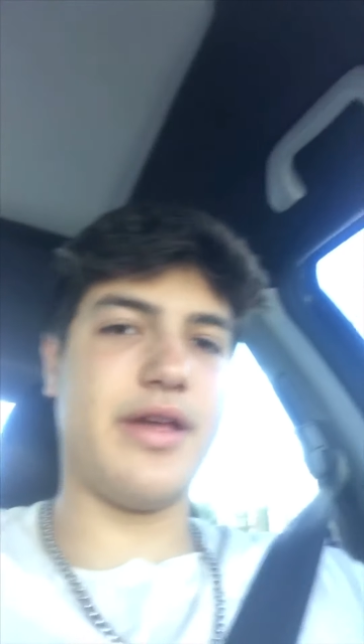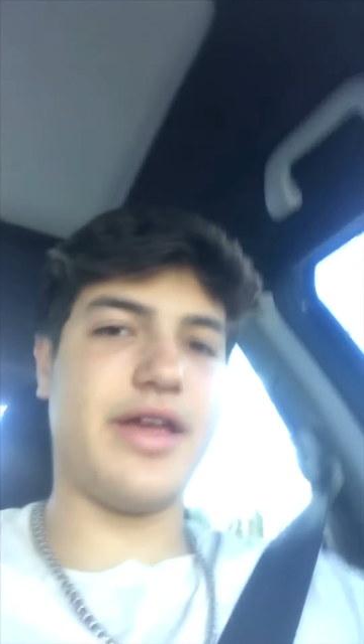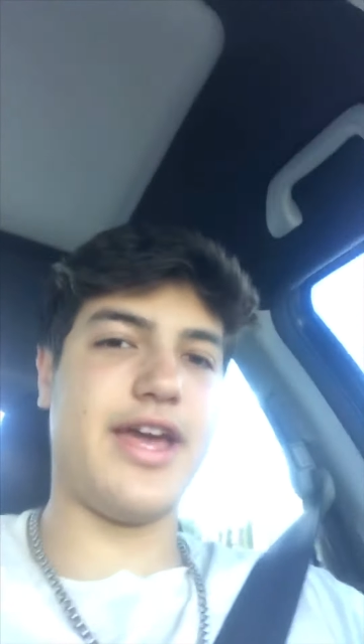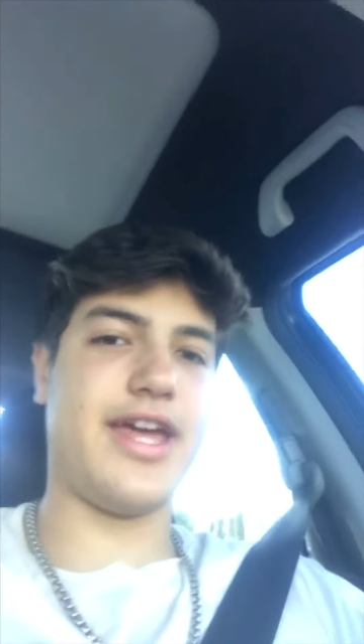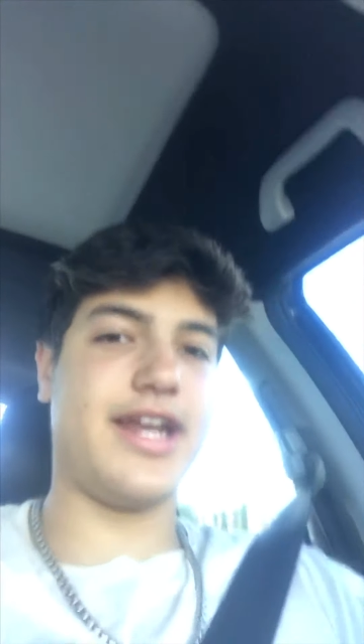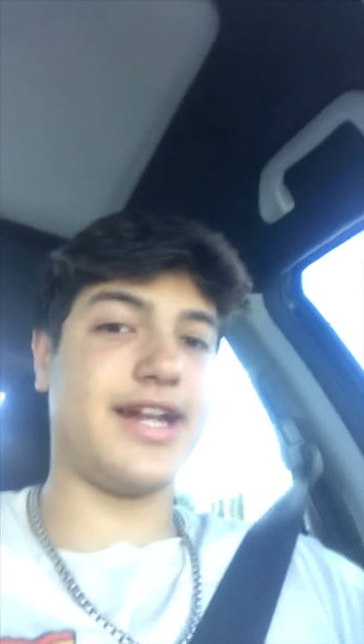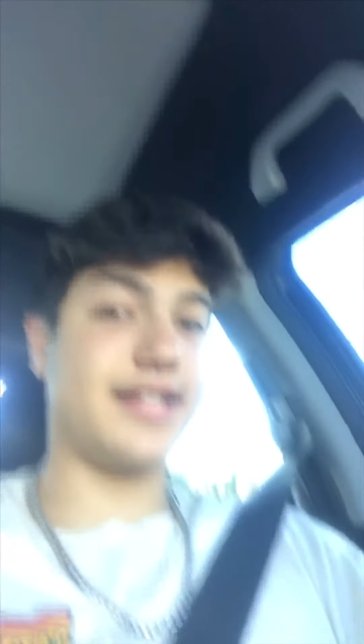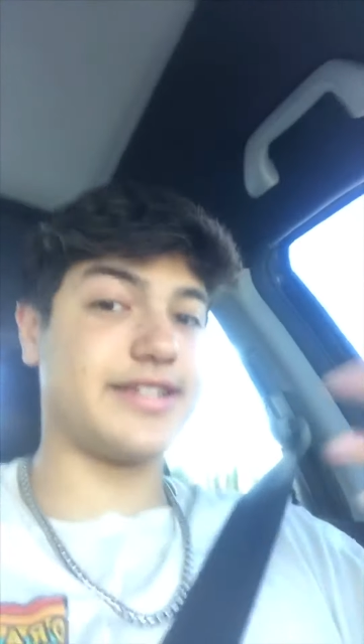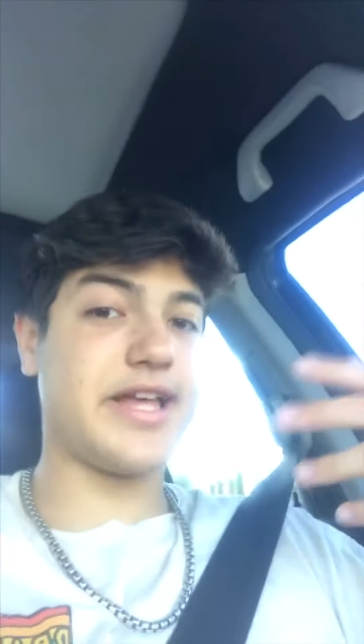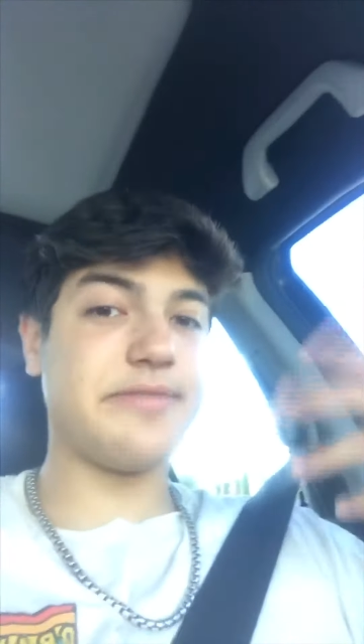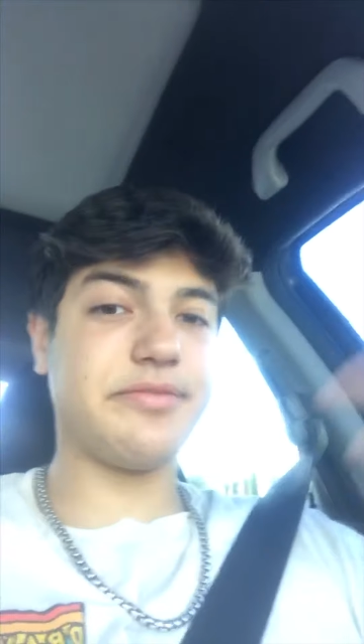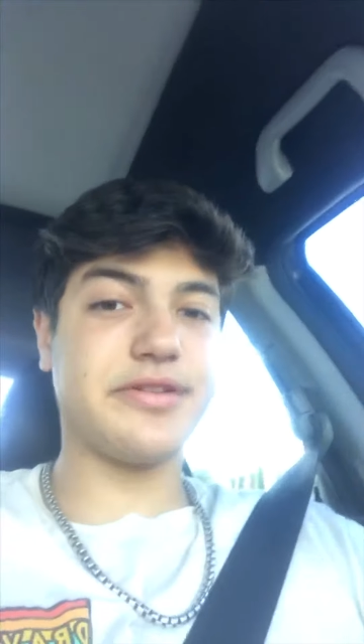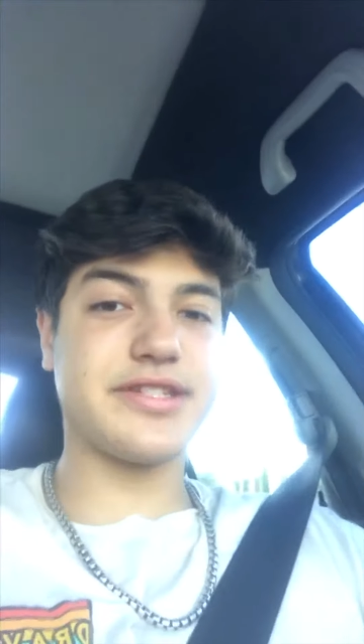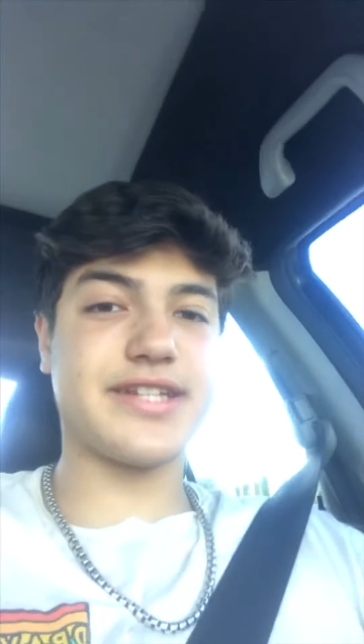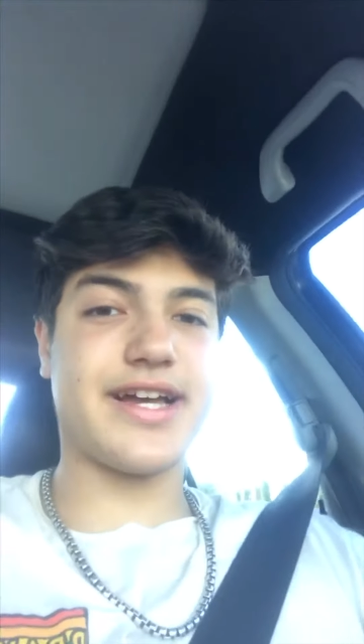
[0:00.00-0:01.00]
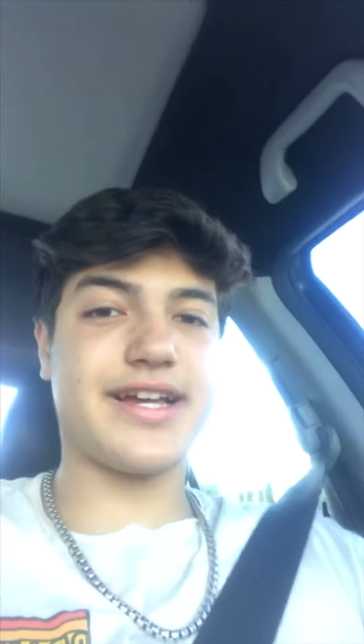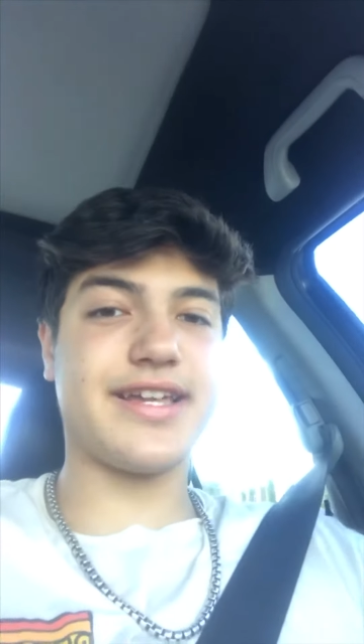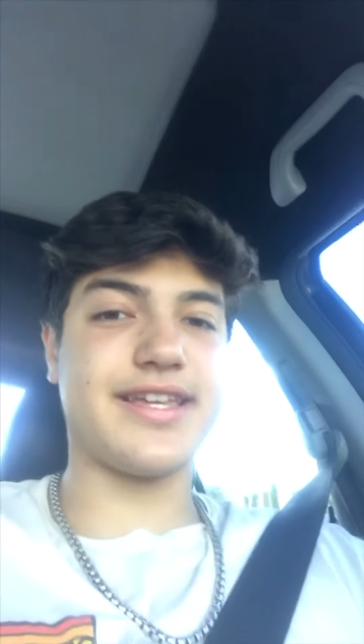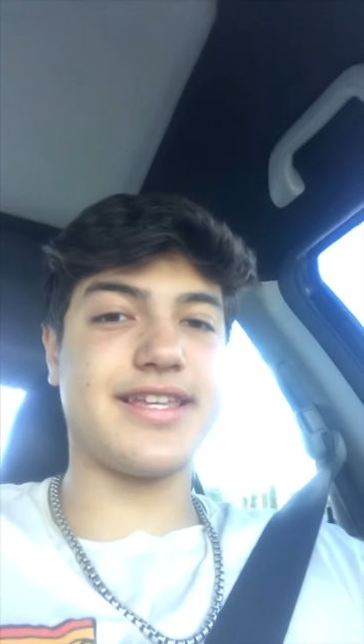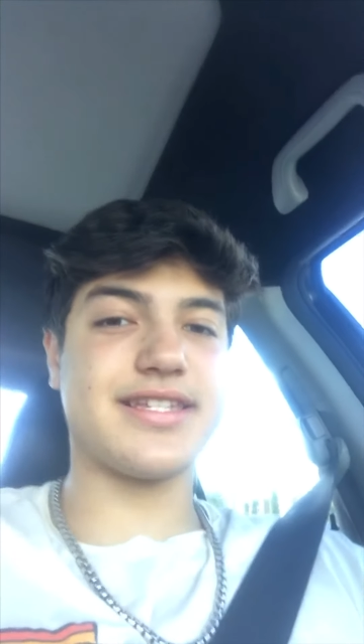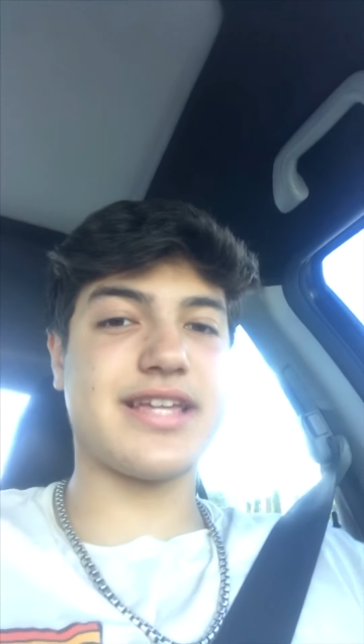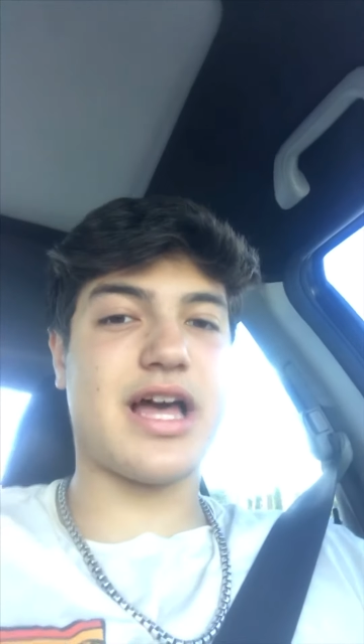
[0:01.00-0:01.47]
And an example of that
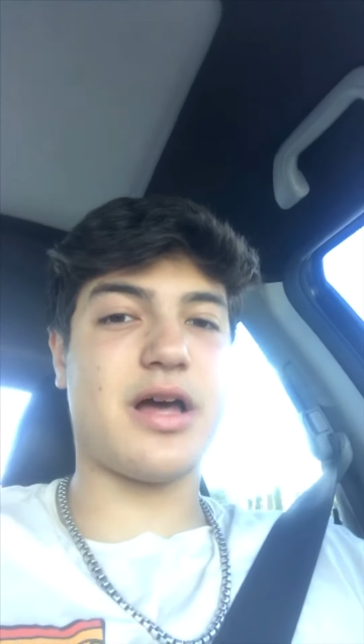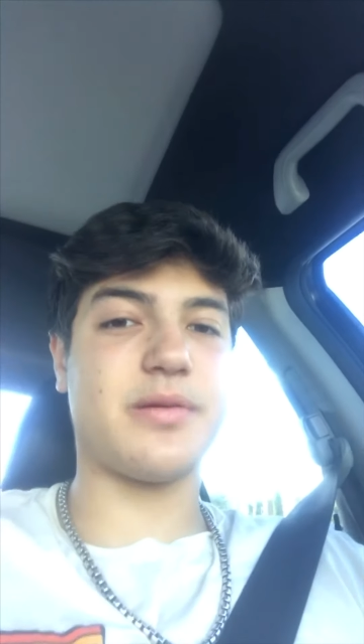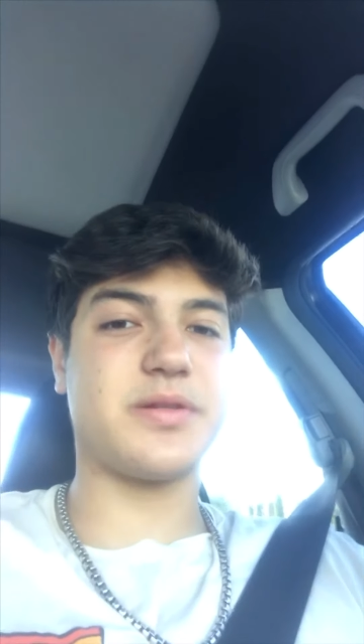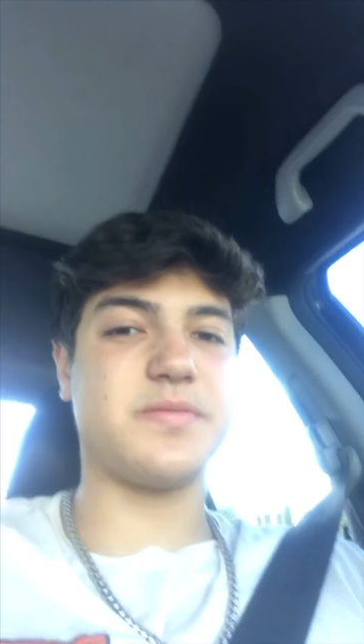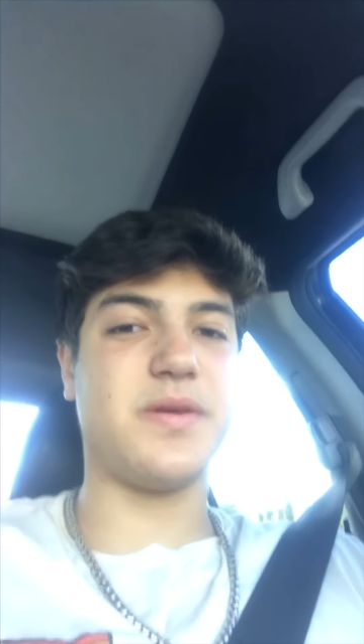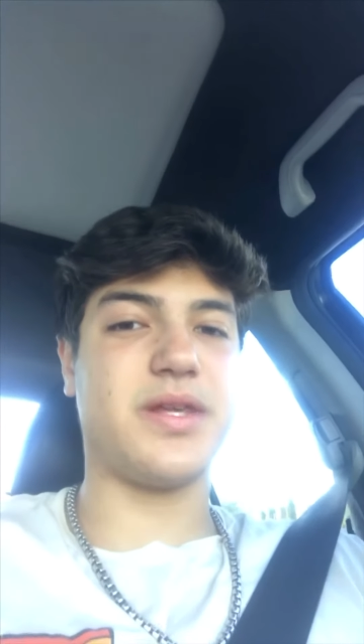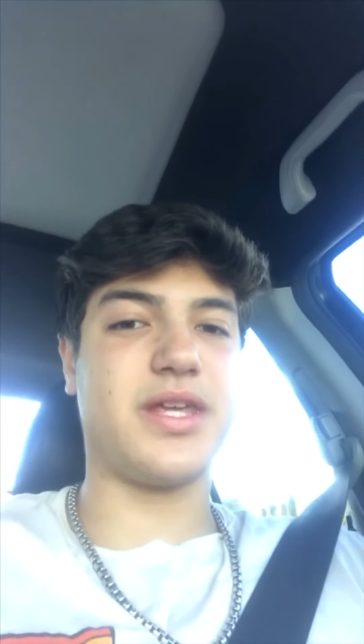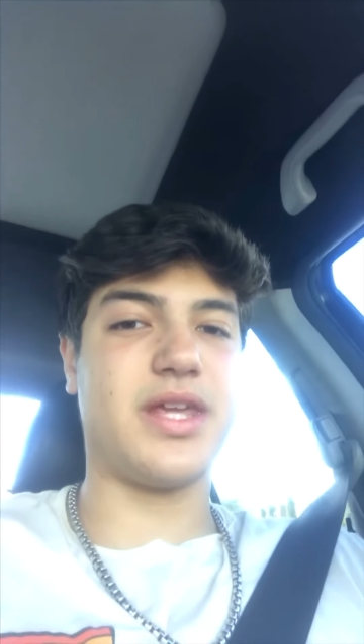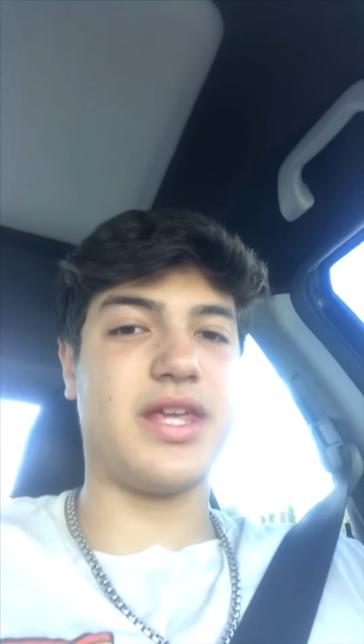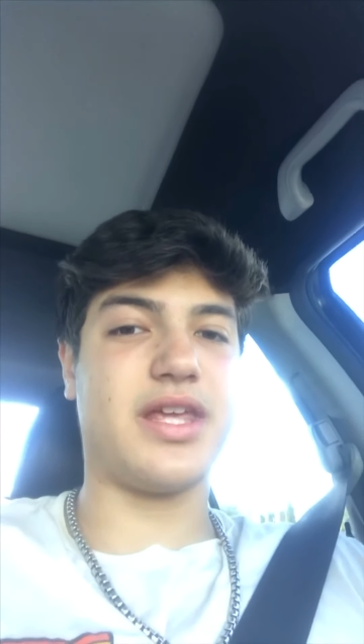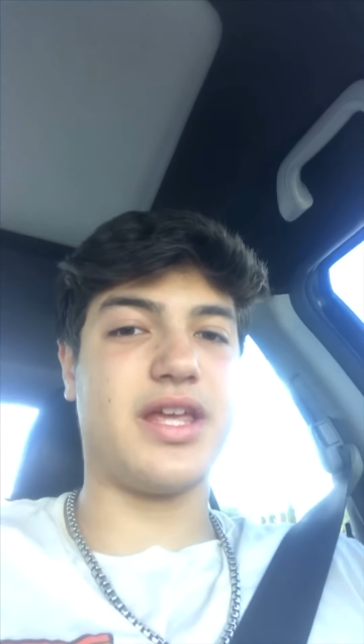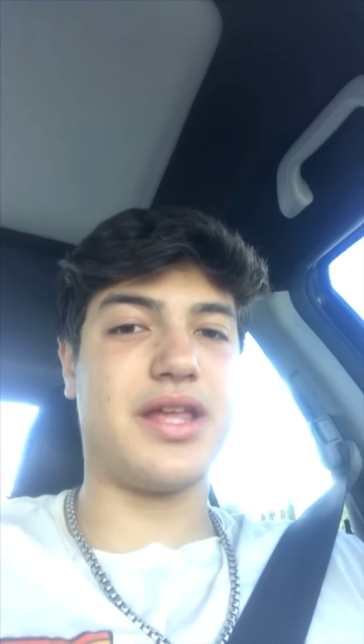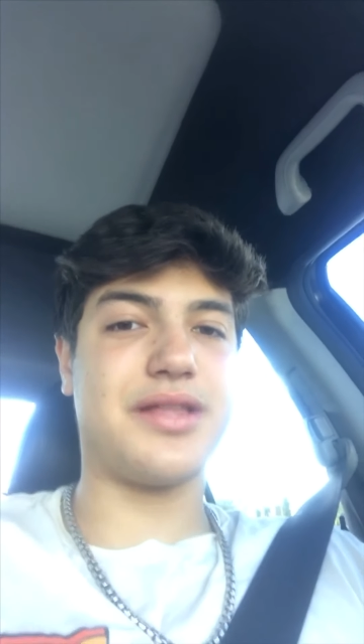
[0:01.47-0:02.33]
is how I'm speaking